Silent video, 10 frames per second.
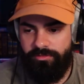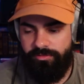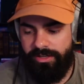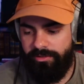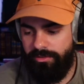
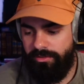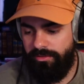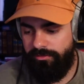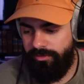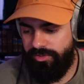
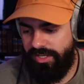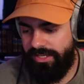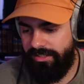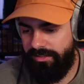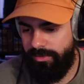final
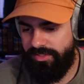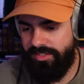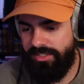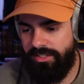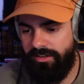Forsaken that we
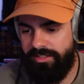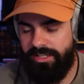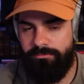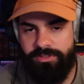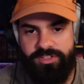see there at the
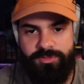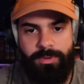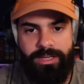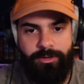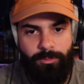end with the
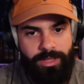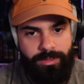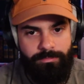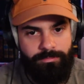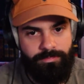spider
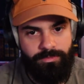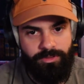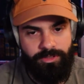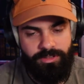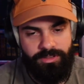web looking